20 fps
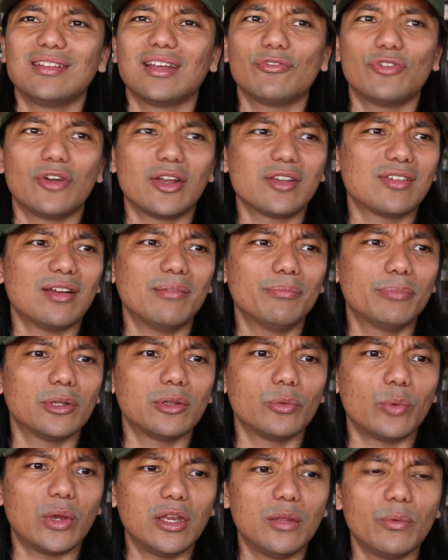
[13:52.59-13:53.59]
like for
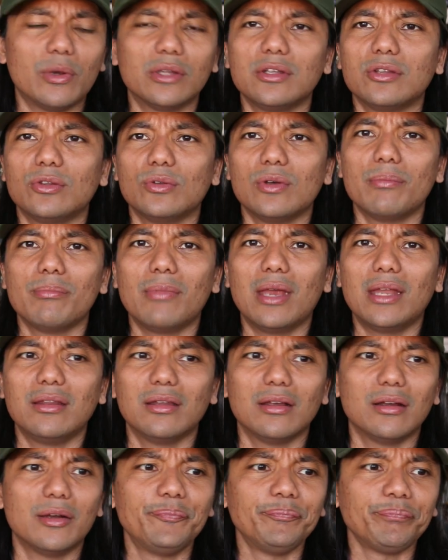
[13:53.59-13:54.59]
example when he wanted to
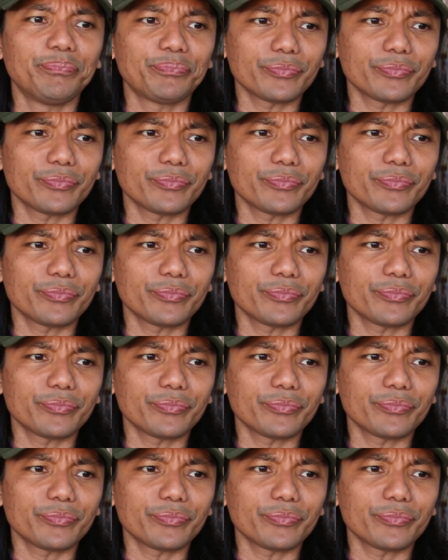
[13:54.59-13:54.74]
amend the